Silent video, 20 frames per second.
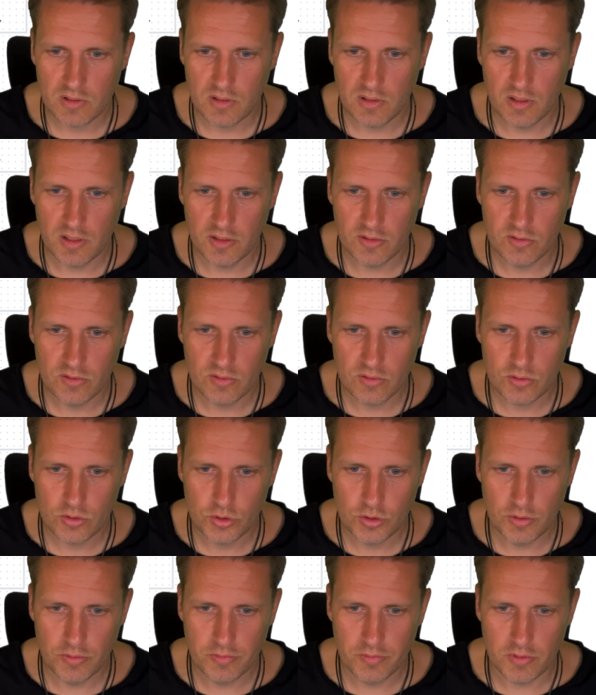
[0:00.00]
Let's
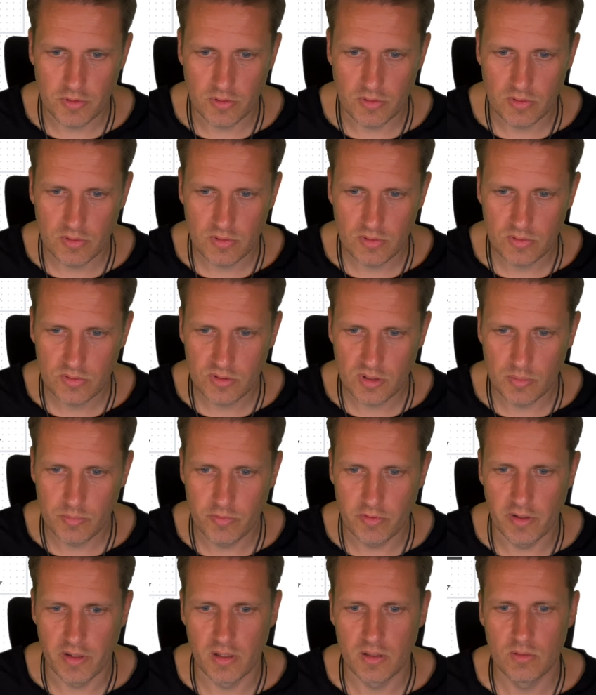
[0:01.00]
shift it
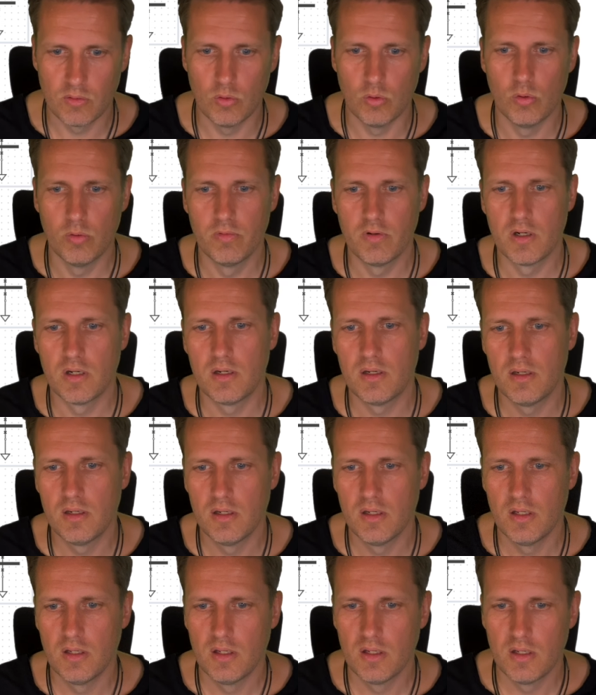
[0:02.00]
somewhere over,
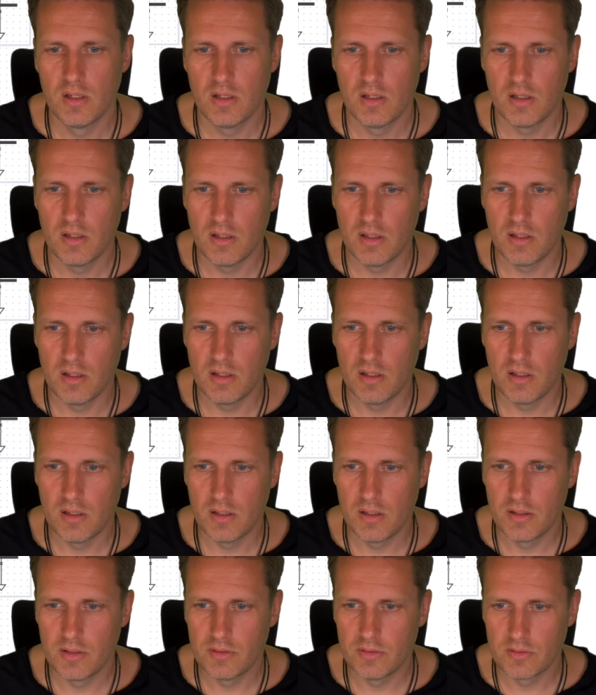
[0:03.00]

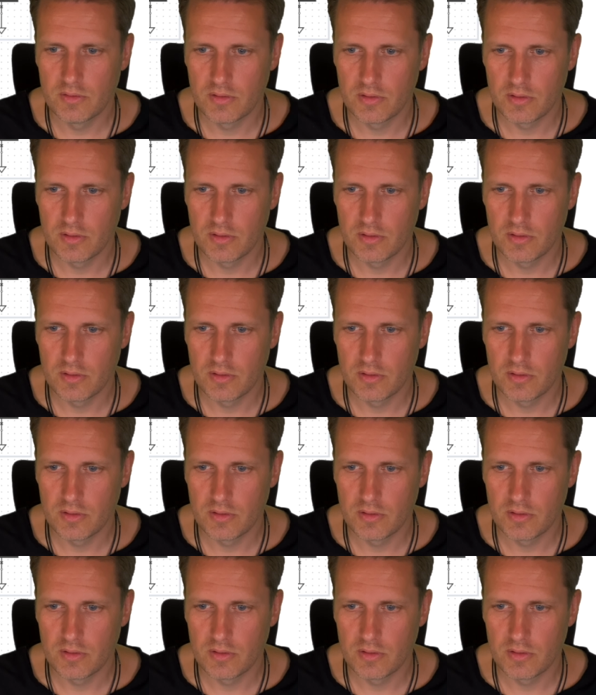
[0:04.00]
and